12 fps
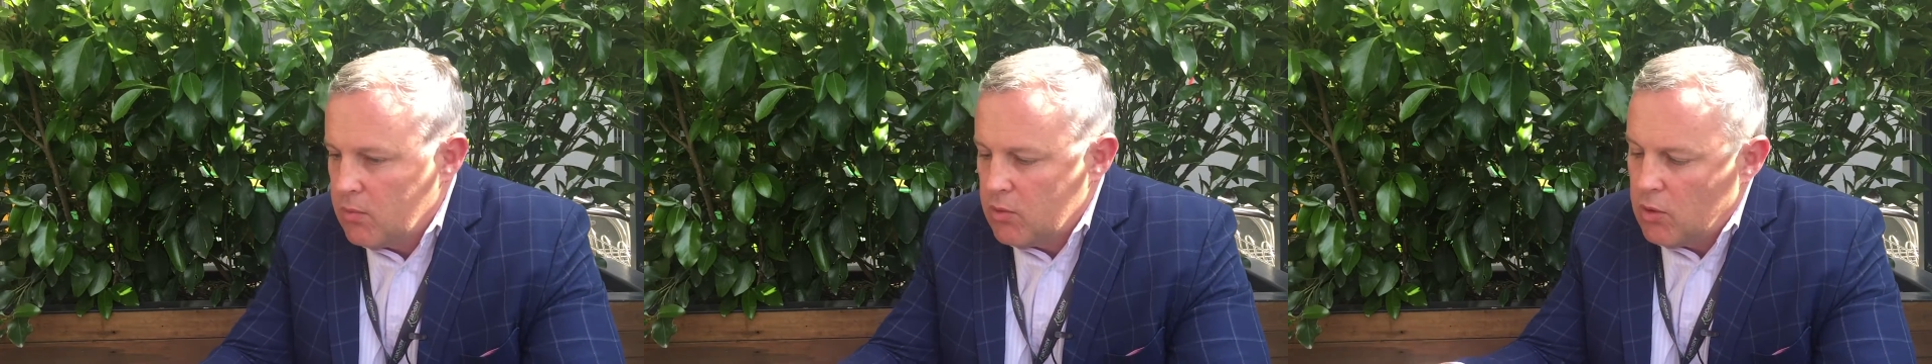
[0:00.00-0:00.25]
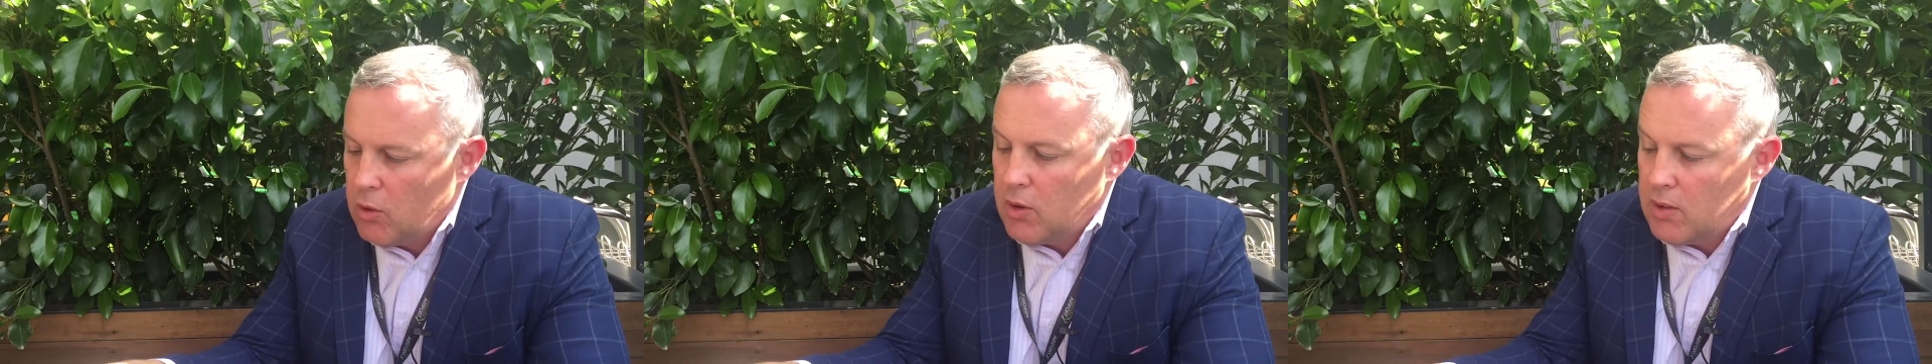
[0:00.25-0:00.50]

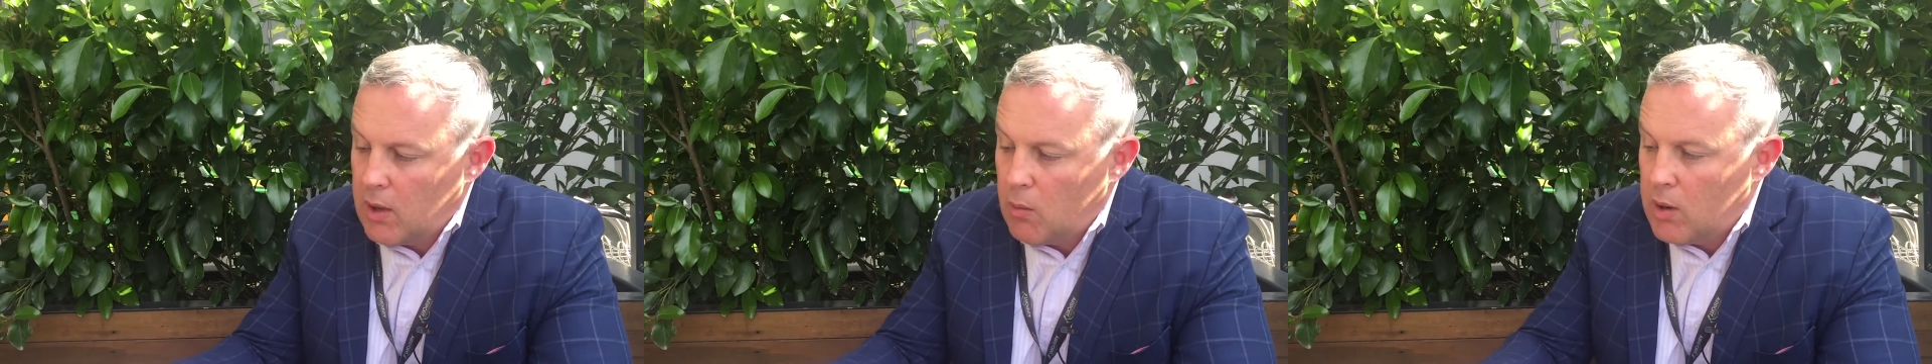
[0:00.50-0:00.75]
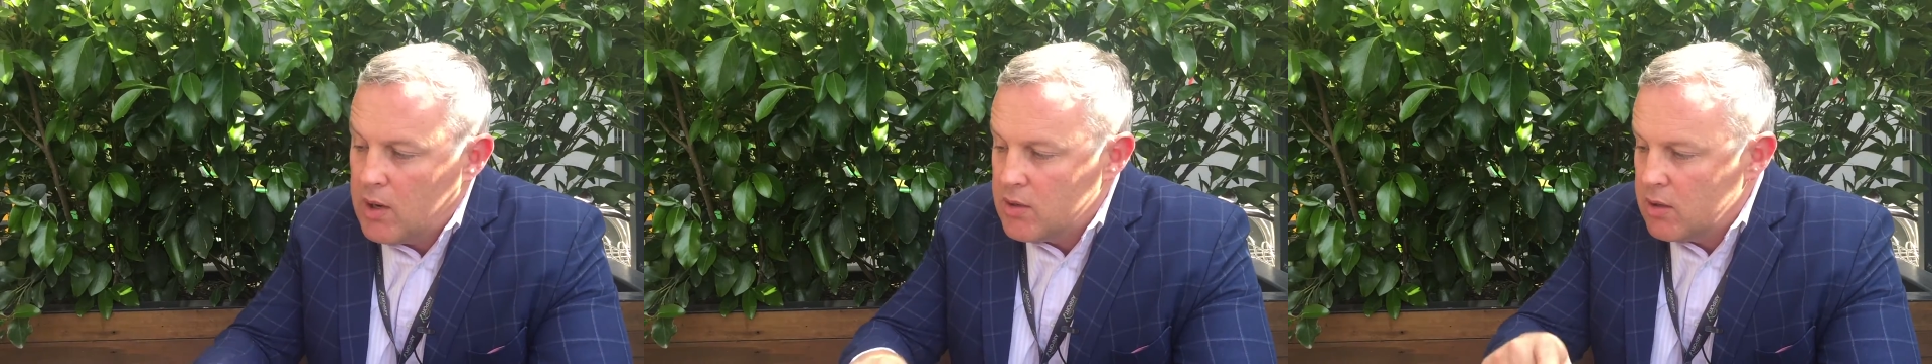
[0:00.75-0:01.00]
turning that
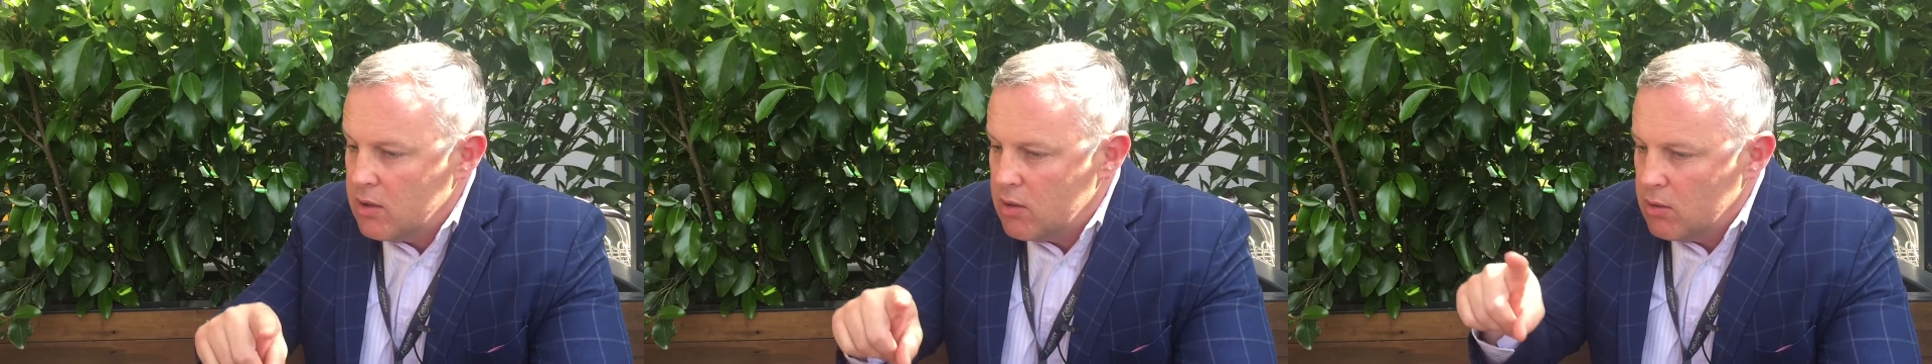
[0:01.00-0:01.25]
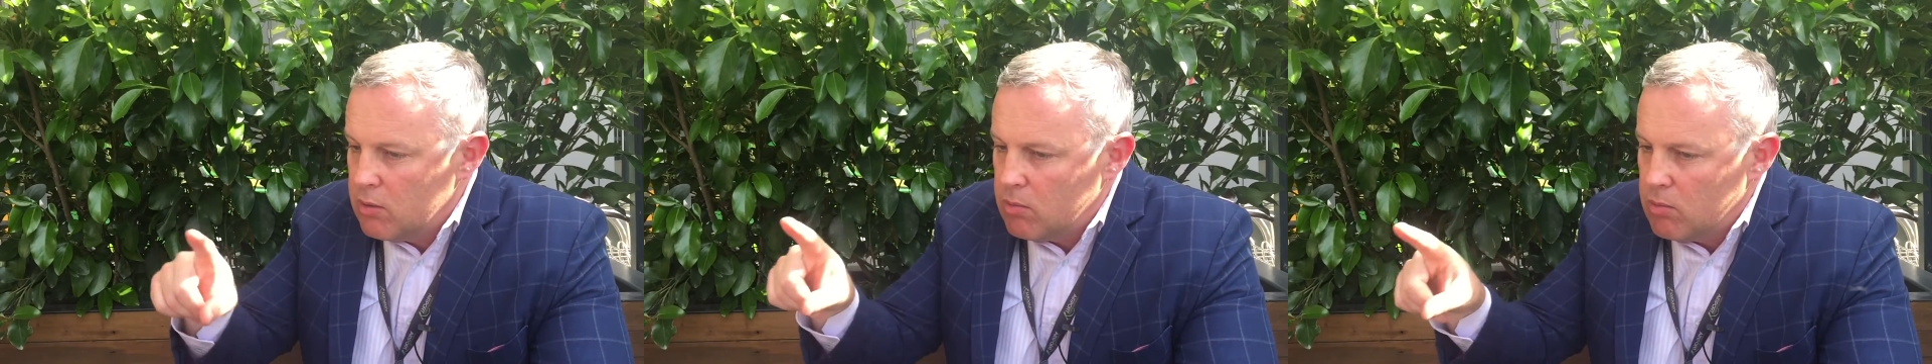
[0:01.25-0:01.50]
waste
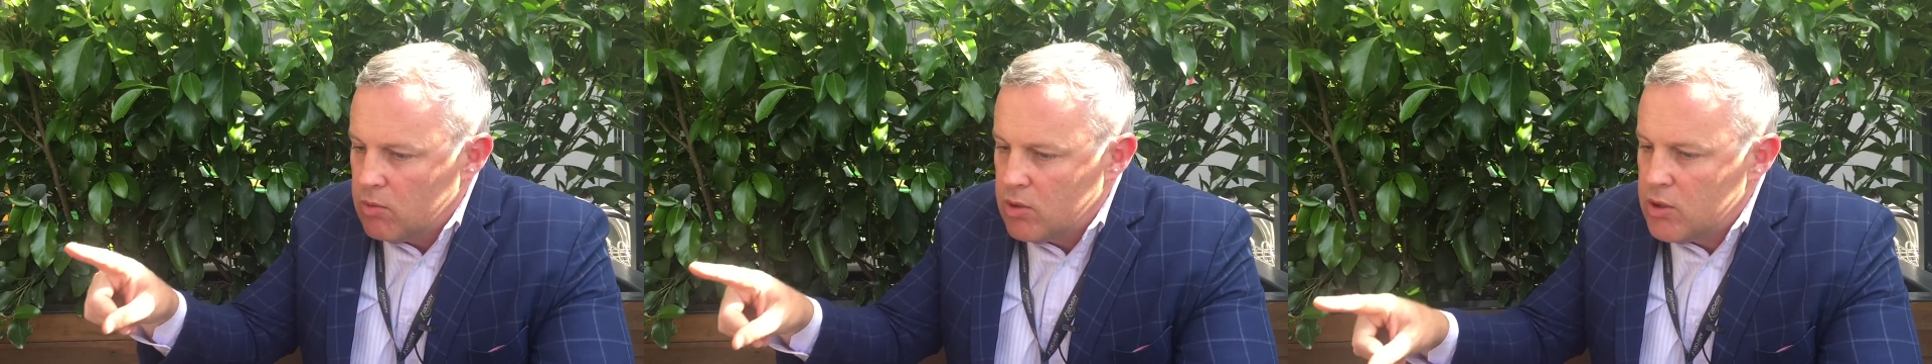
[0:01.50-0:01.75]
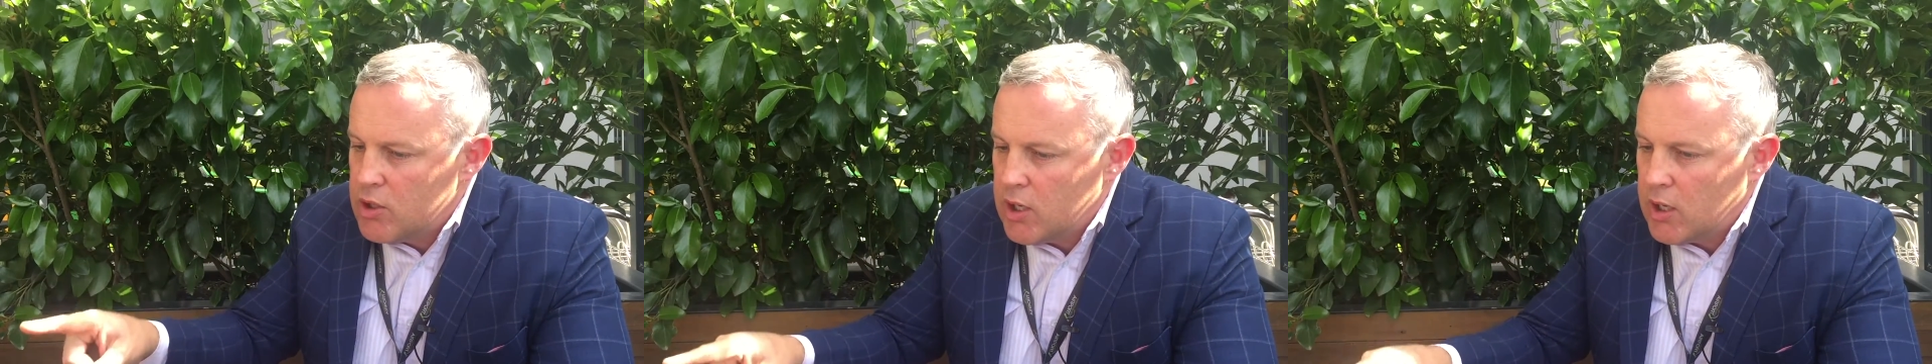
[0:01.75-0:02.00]
into
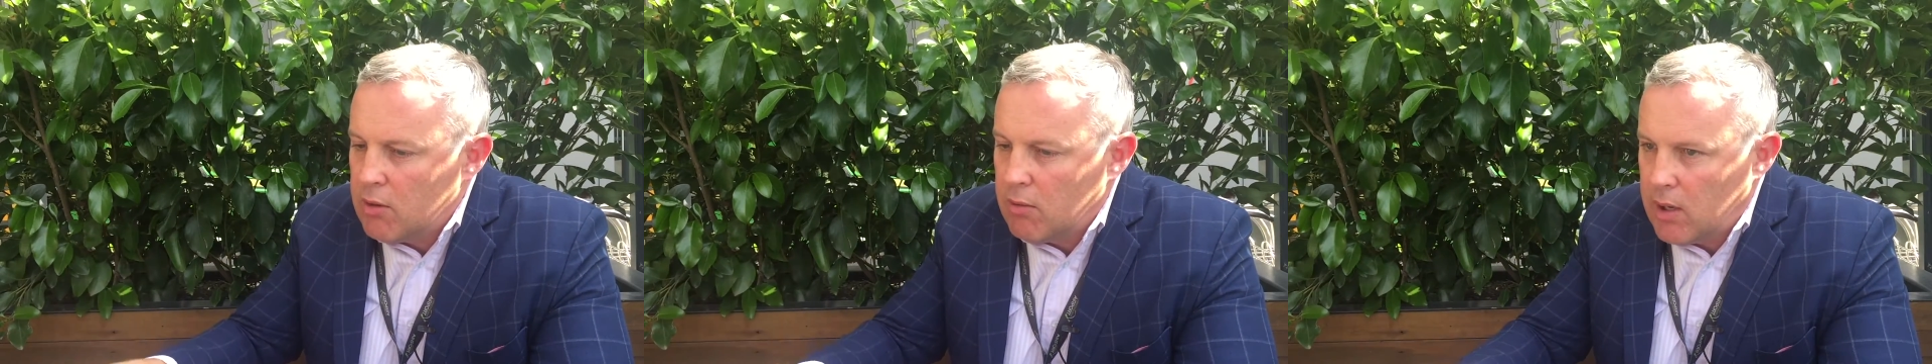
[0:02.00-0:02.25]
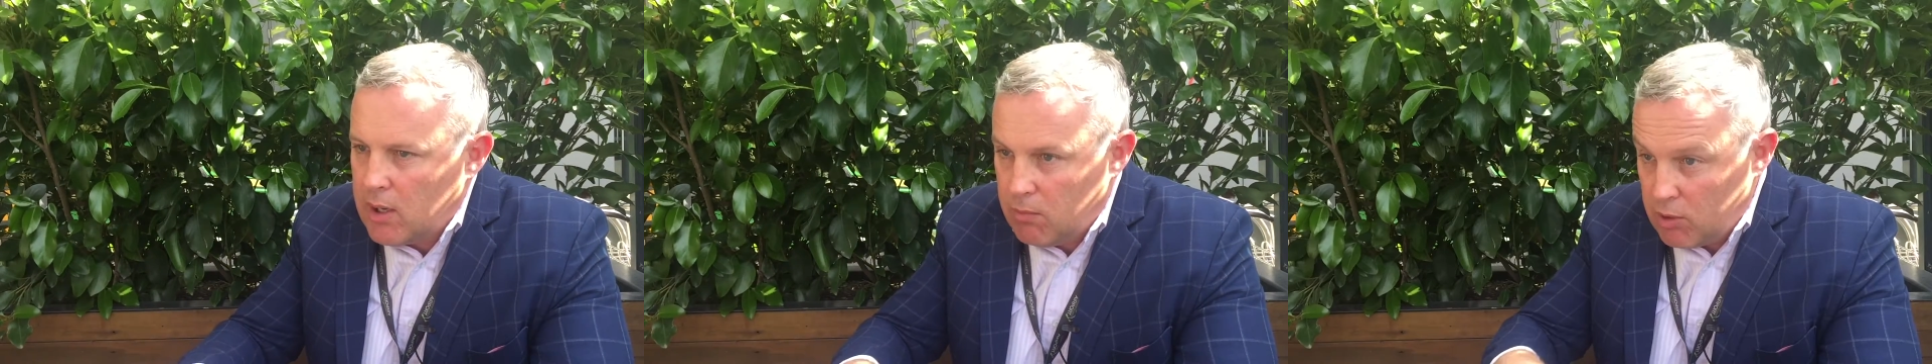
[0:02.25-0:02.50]

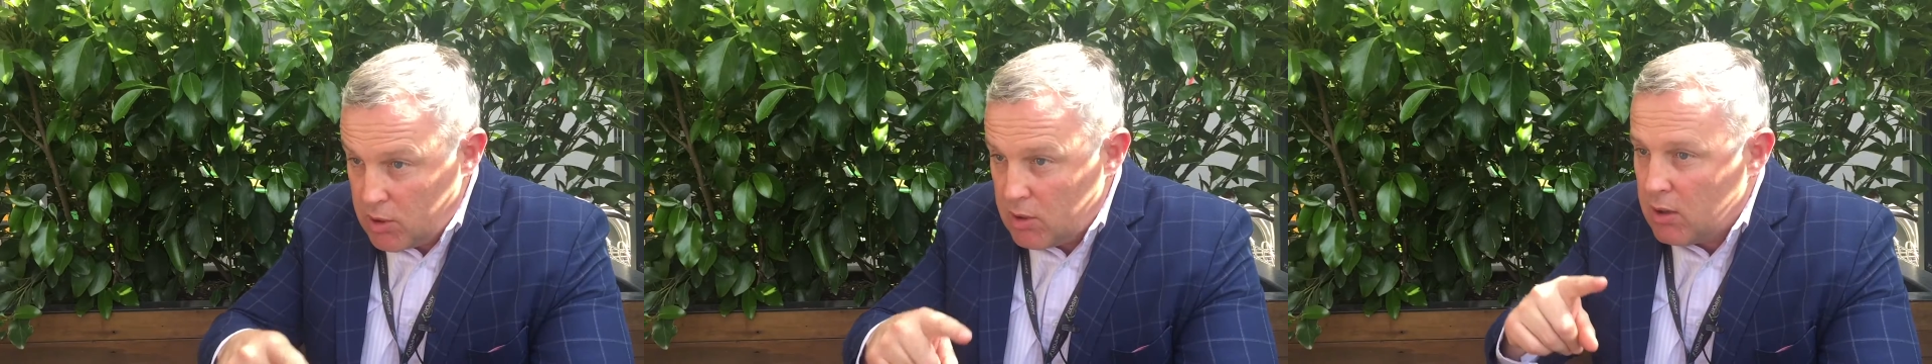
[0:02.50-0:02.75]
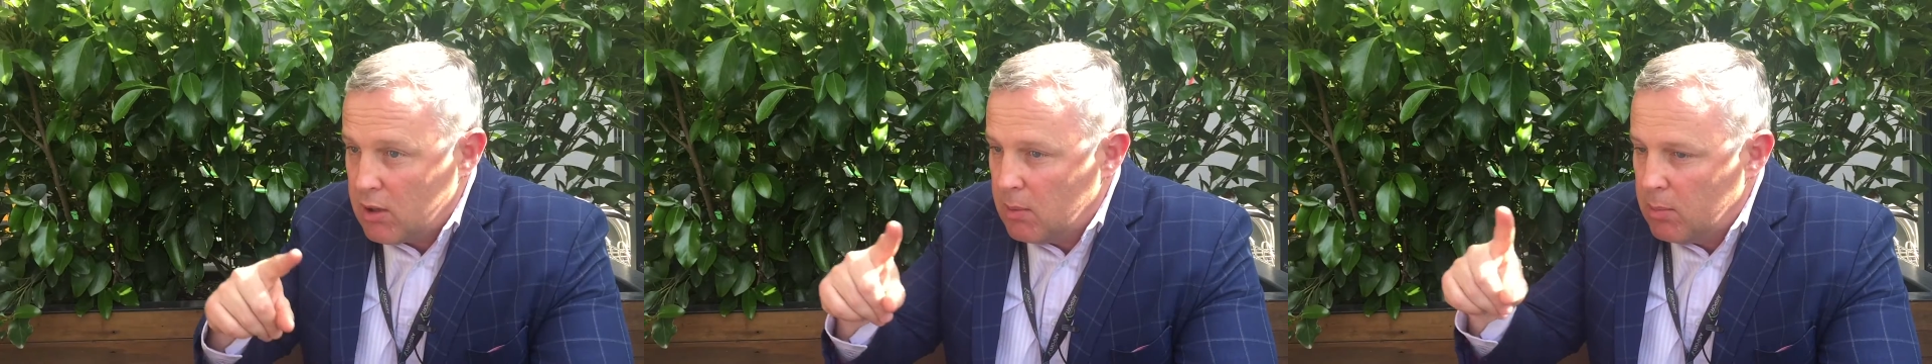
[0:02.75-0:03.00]
generally
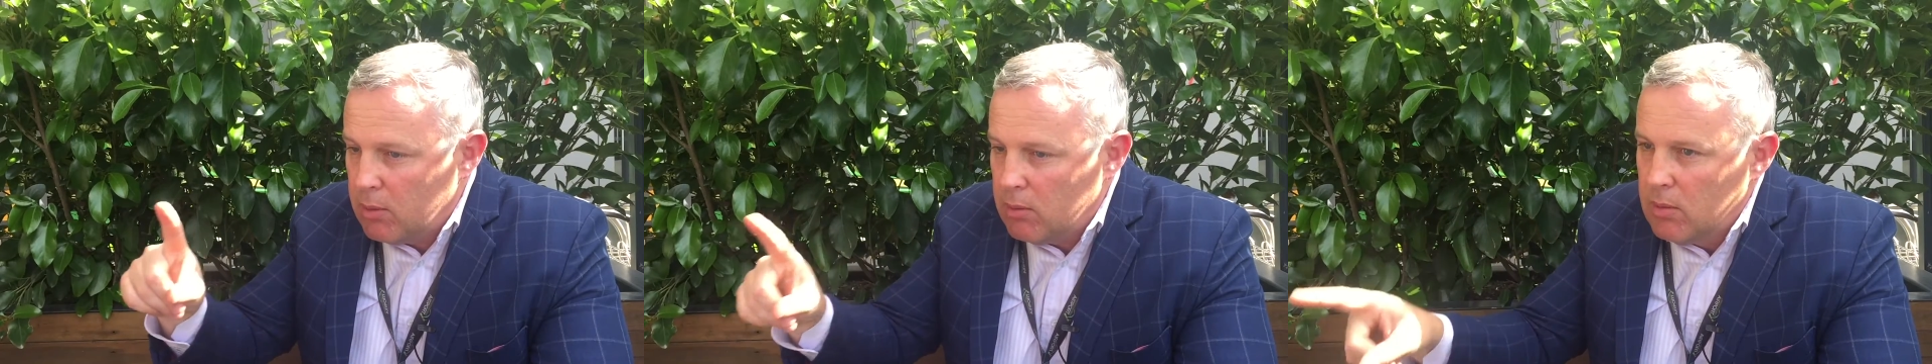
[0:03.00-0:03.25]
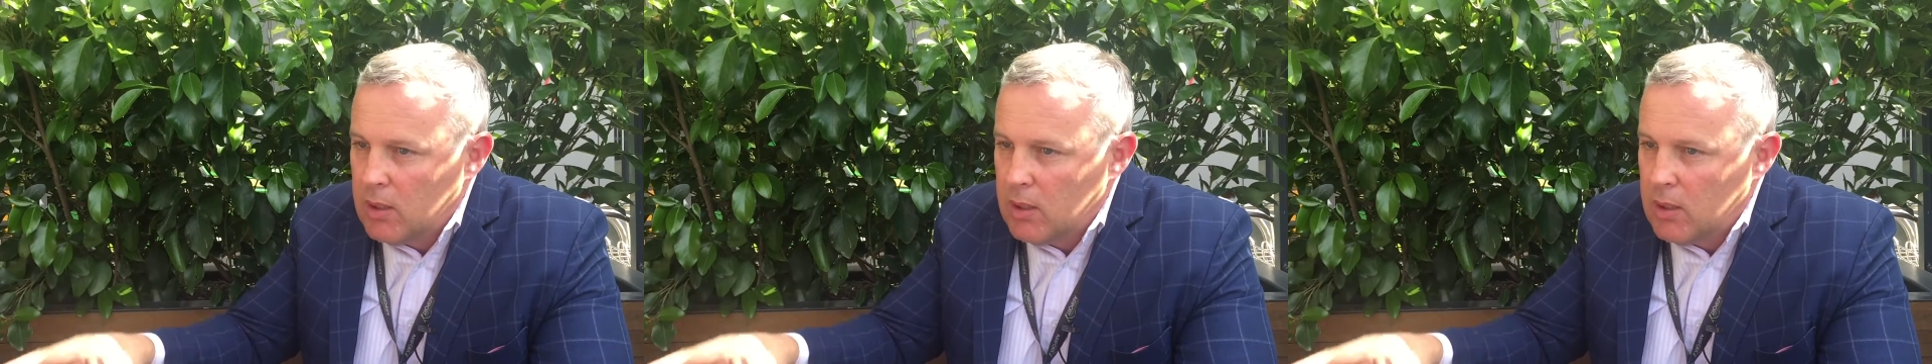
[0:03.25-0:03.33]
recyclable